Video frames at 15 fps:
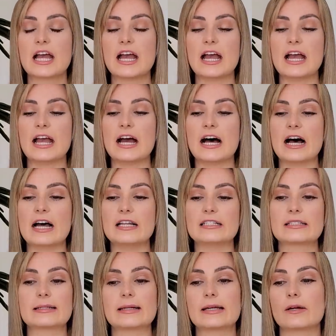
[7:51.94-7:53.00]
And
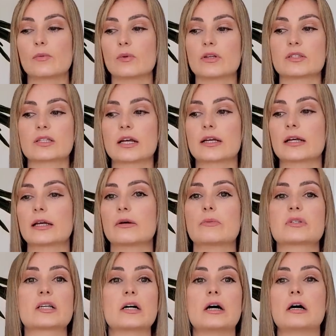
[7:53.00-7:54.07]
it was like, it
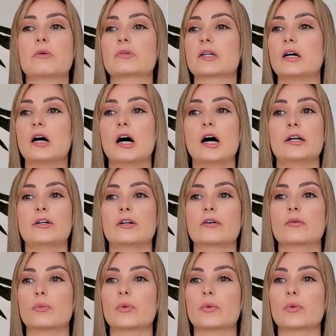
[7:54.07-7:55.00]
was a hot no.